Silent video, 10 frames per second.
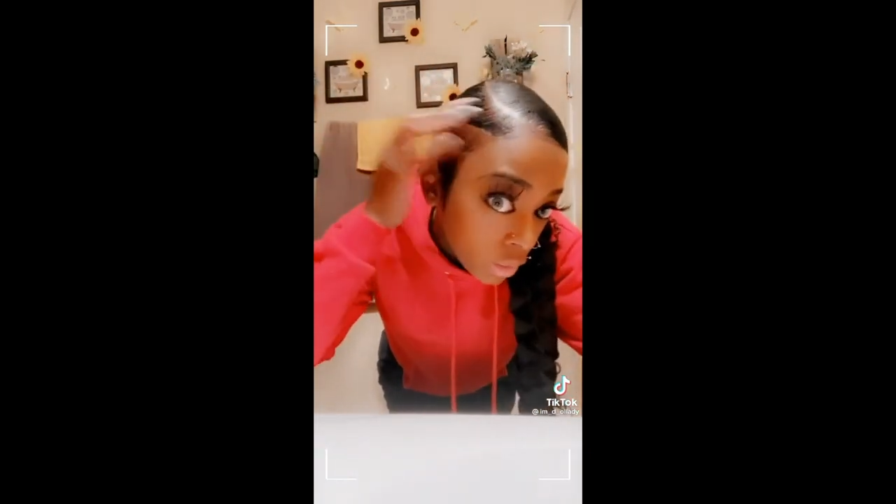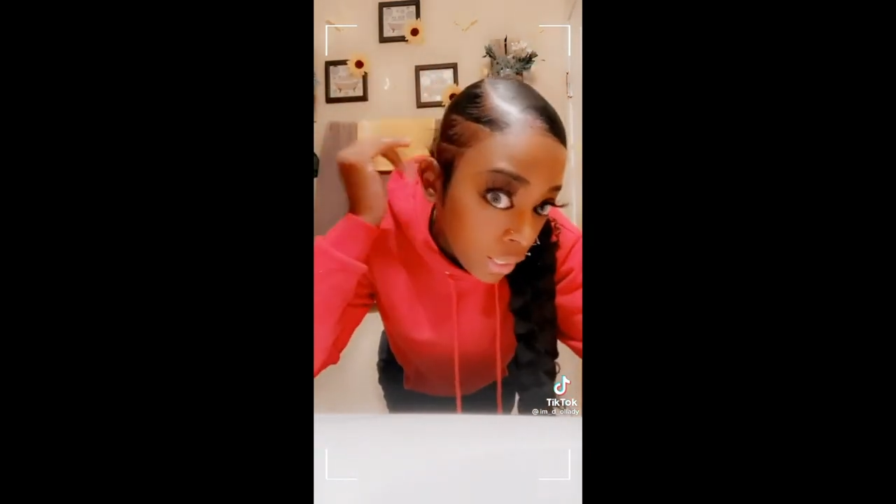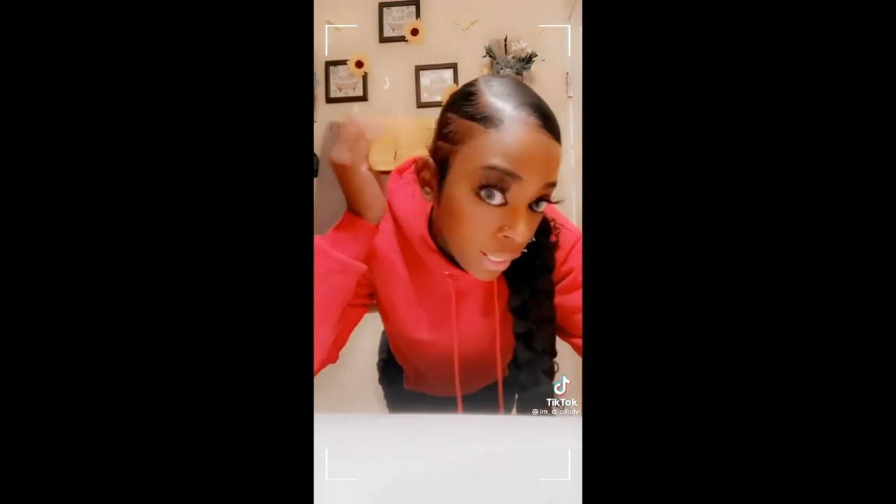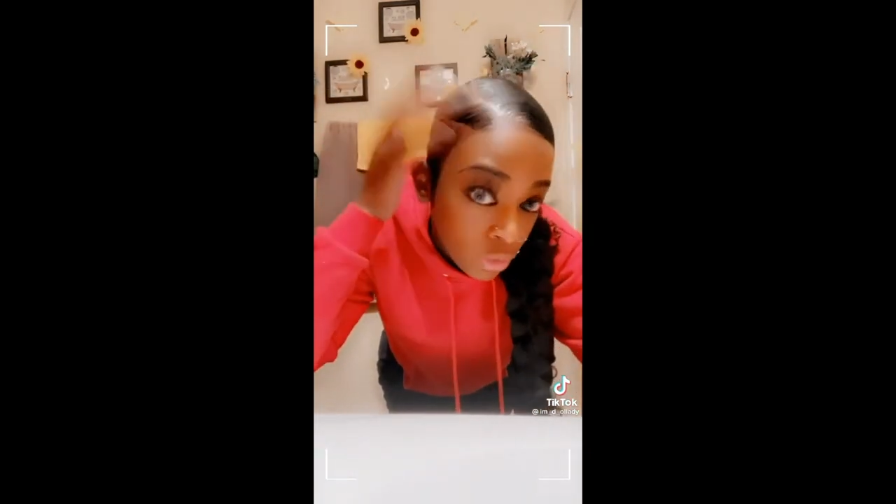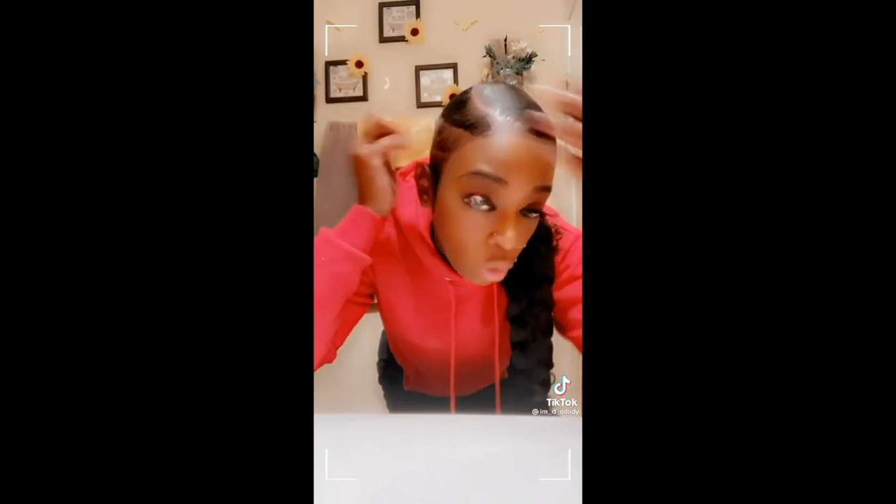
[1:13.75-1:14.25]

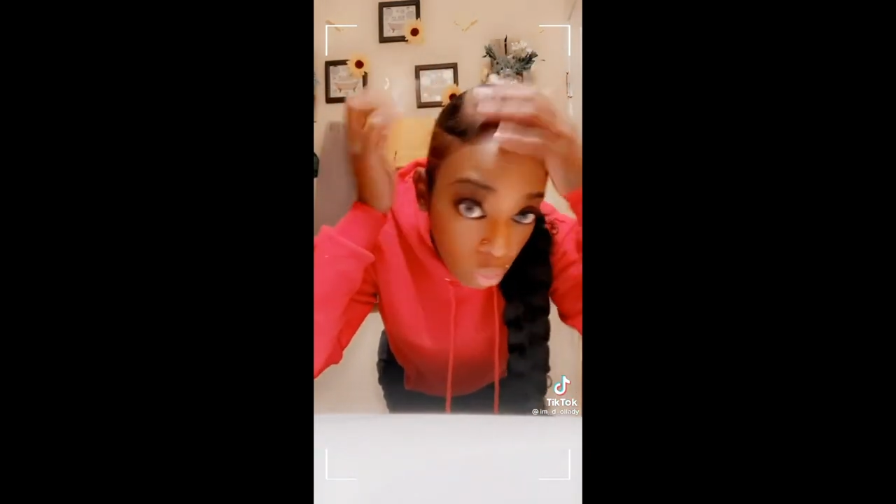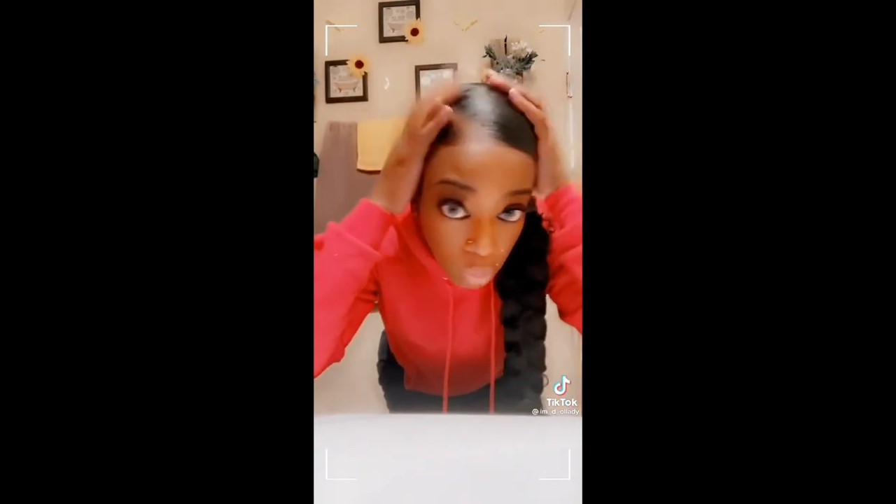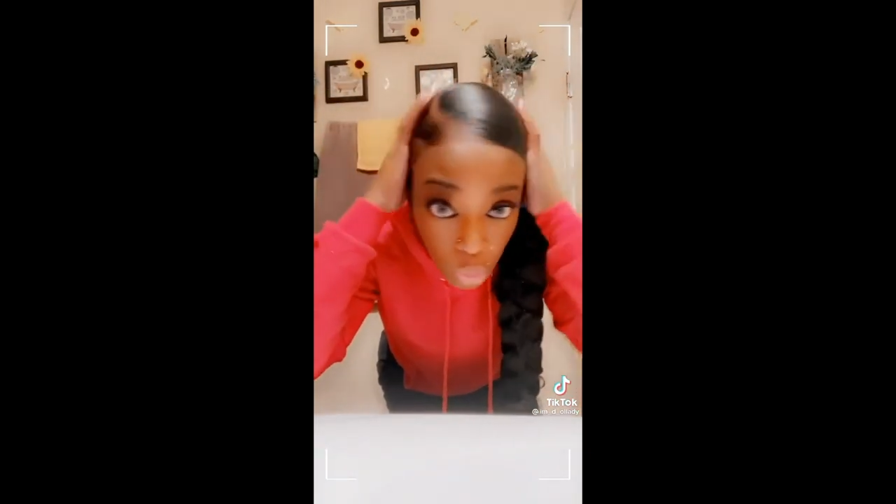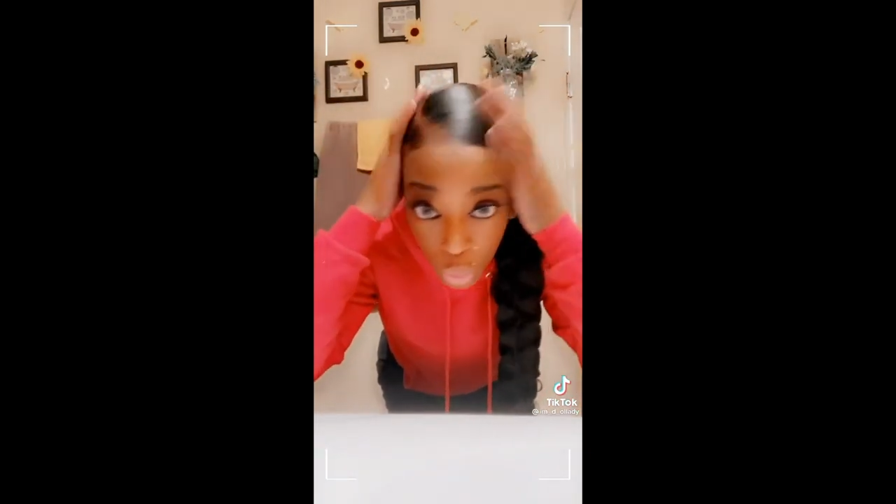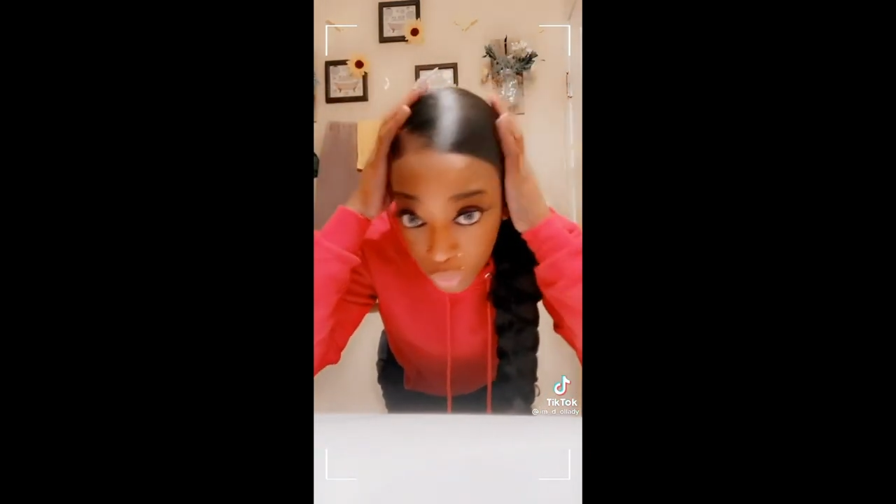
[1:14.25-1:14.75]
it don't
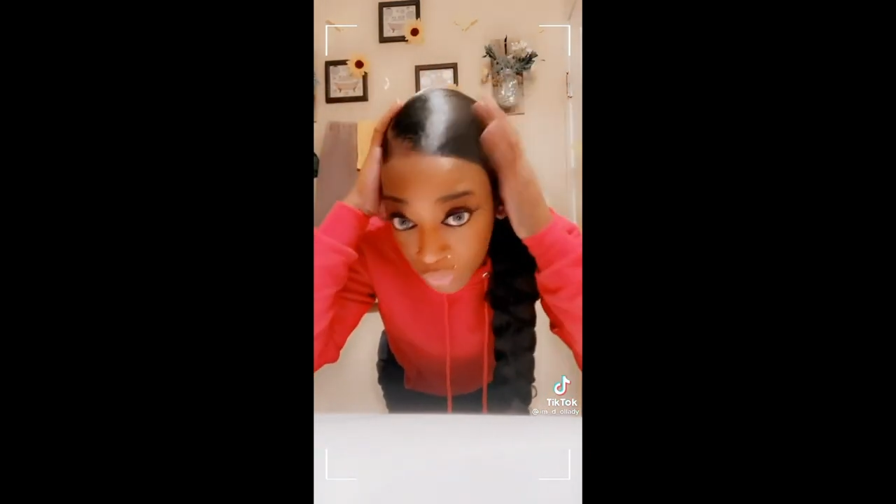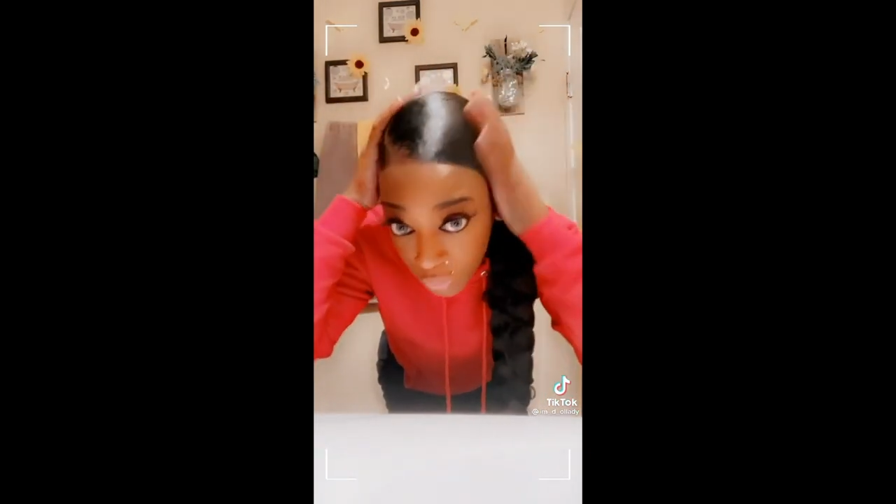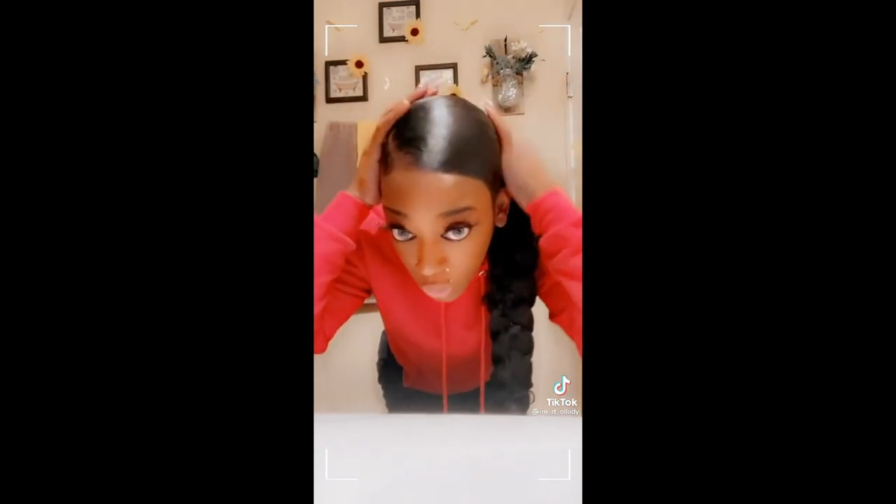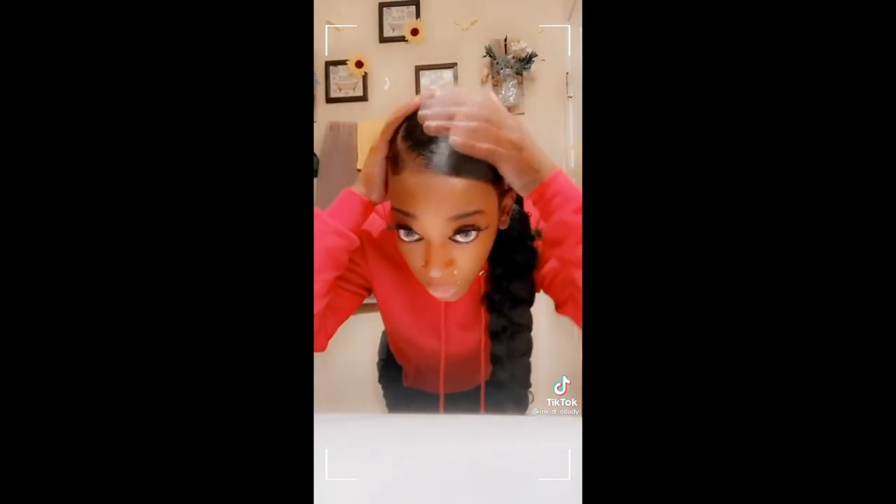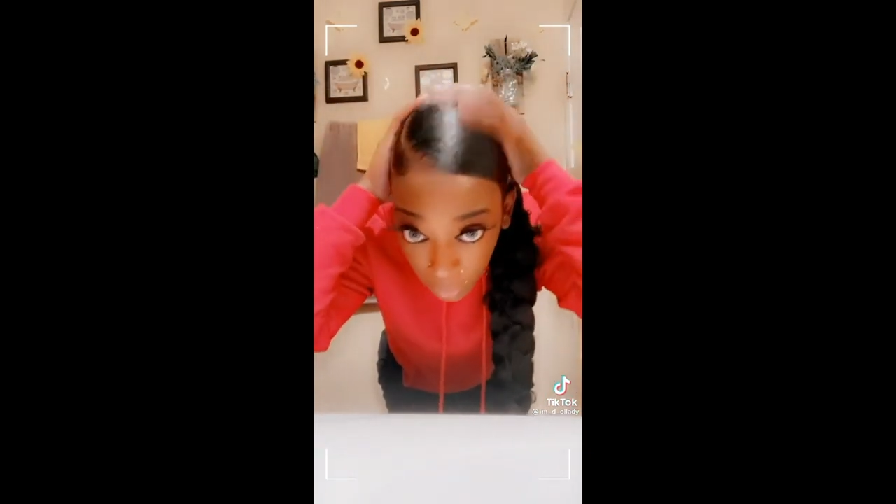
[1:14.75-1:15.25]
move.
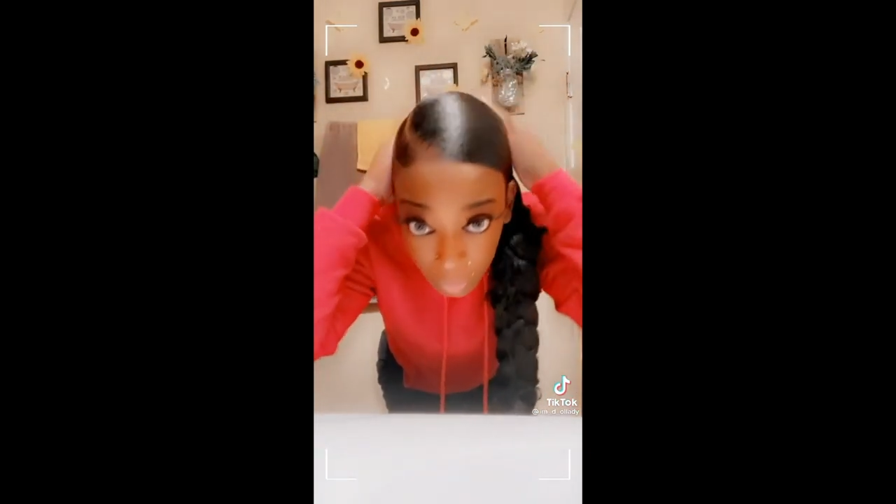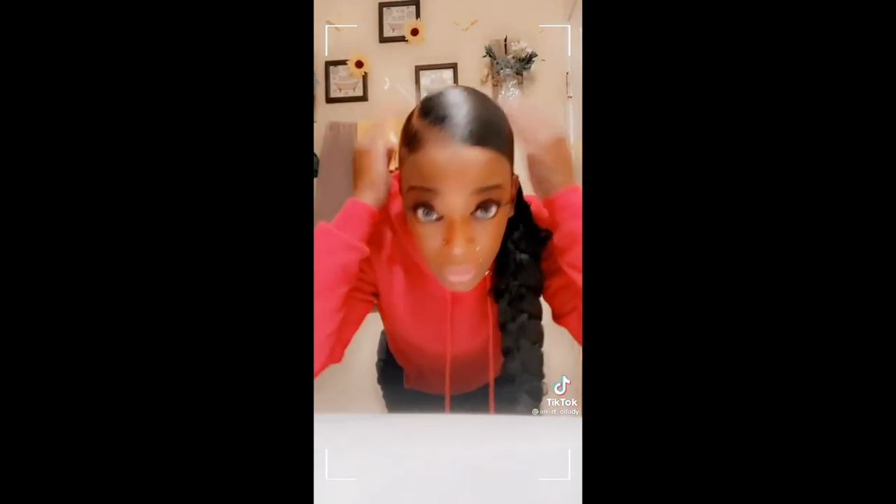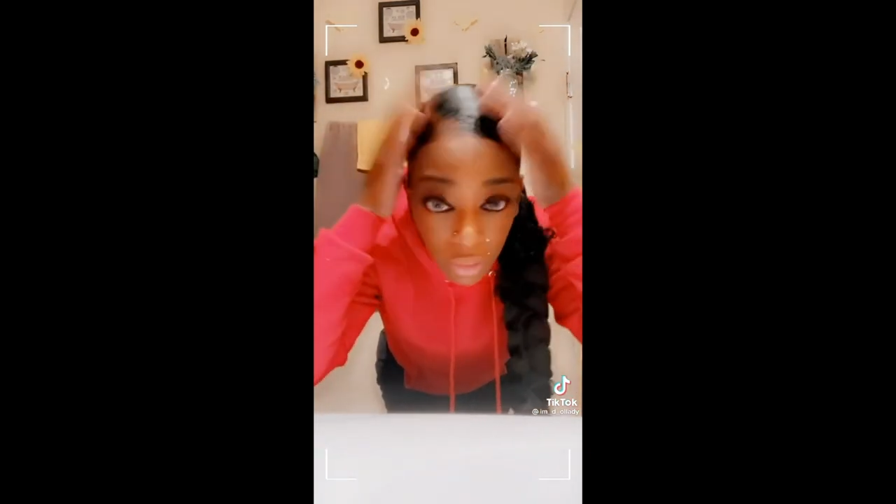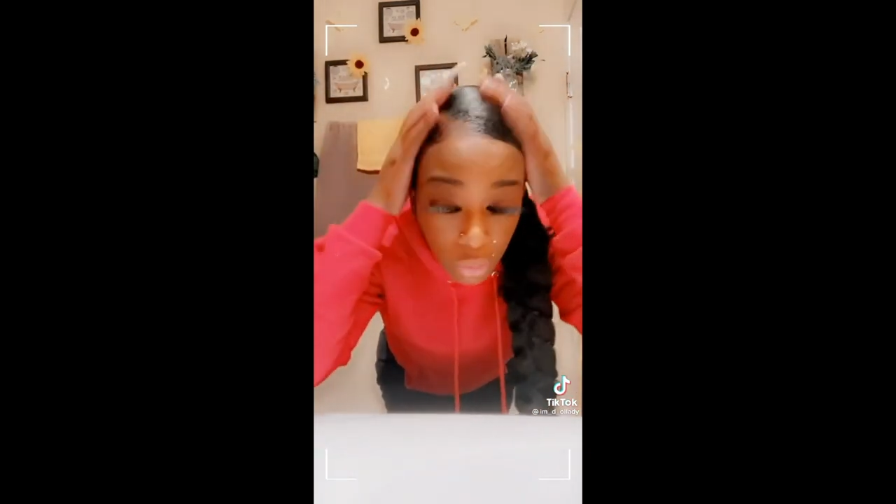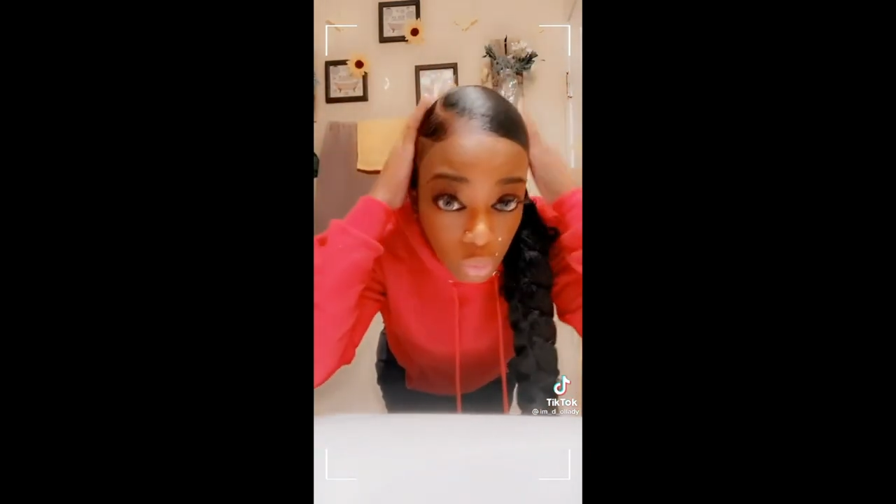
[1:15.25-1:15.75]
You hear what I'm
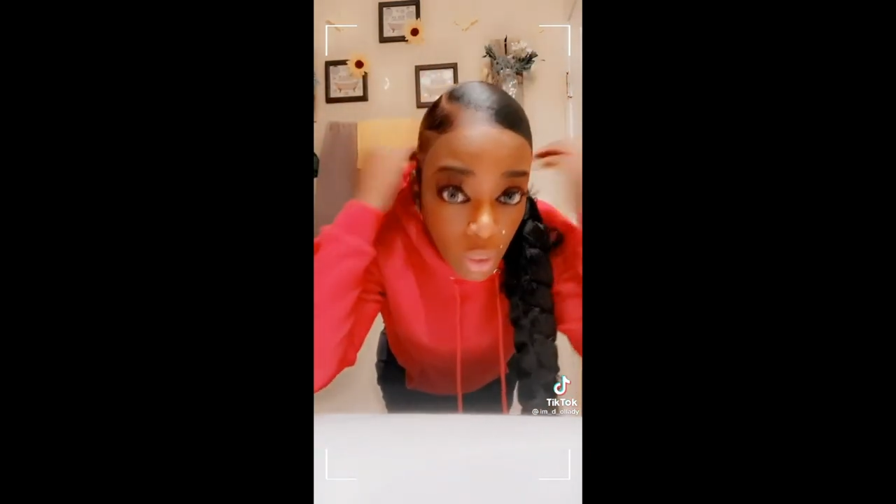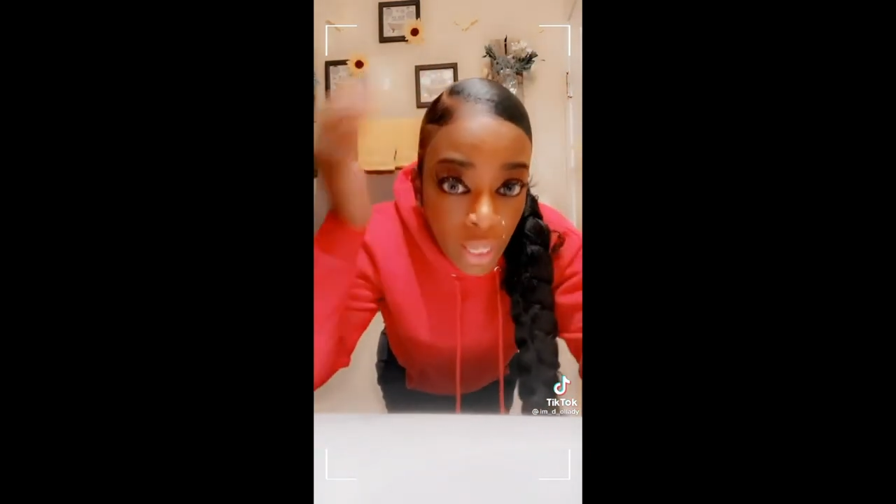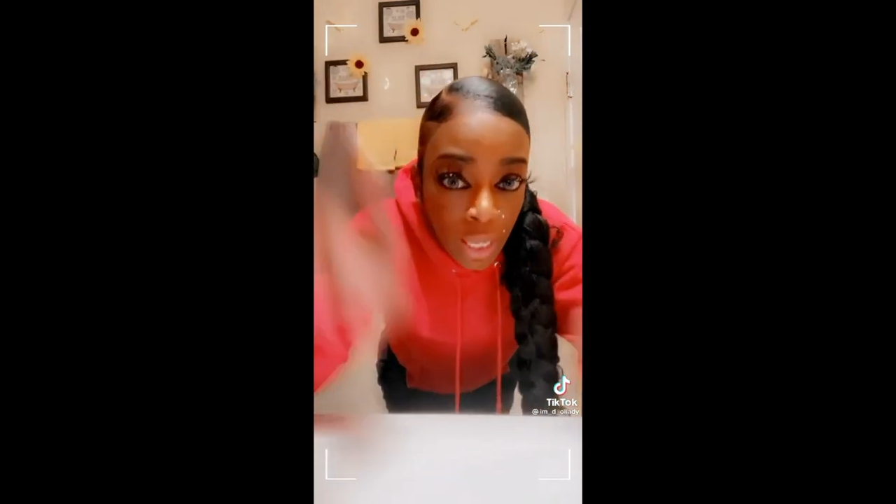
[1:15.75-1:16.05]
telling you?